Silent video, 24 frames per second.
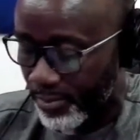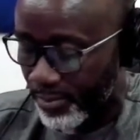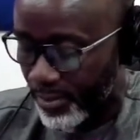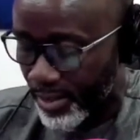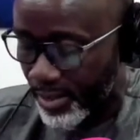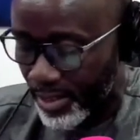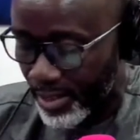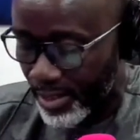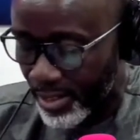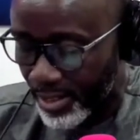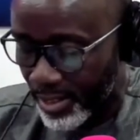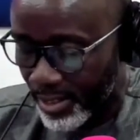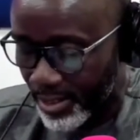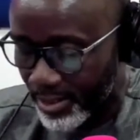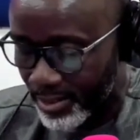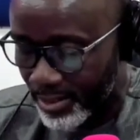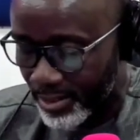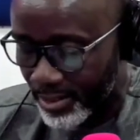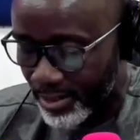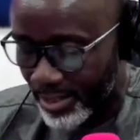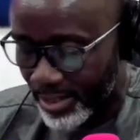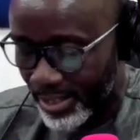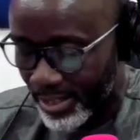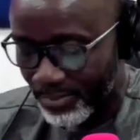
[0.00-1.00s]
let's
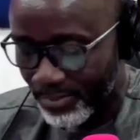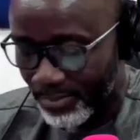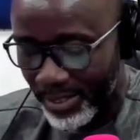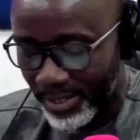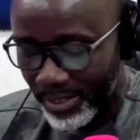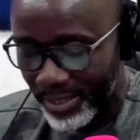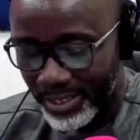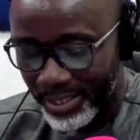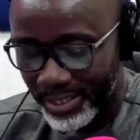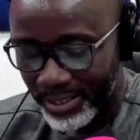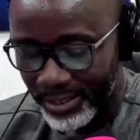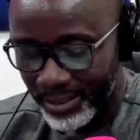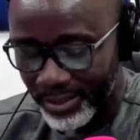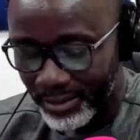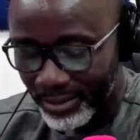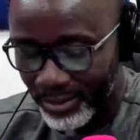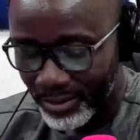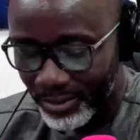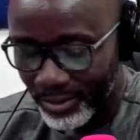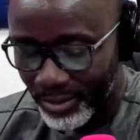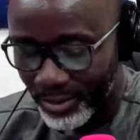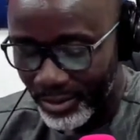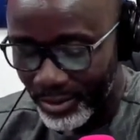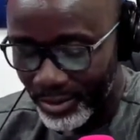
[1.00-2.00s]
get back and
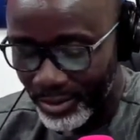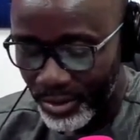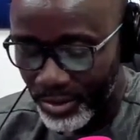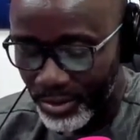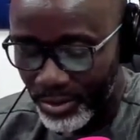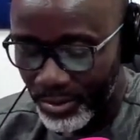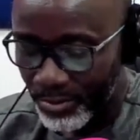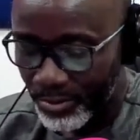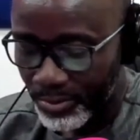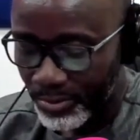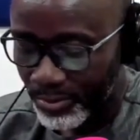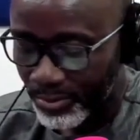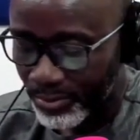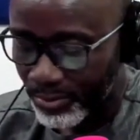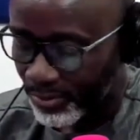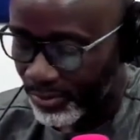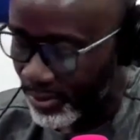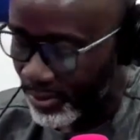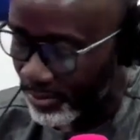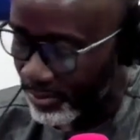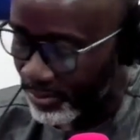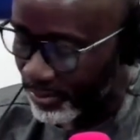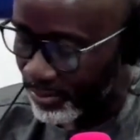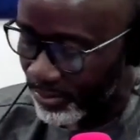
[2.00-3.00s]
continue
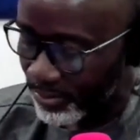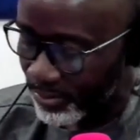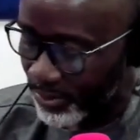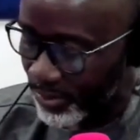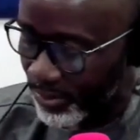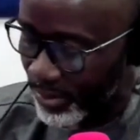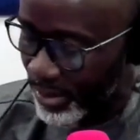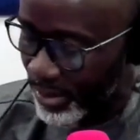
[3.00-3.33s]
from where we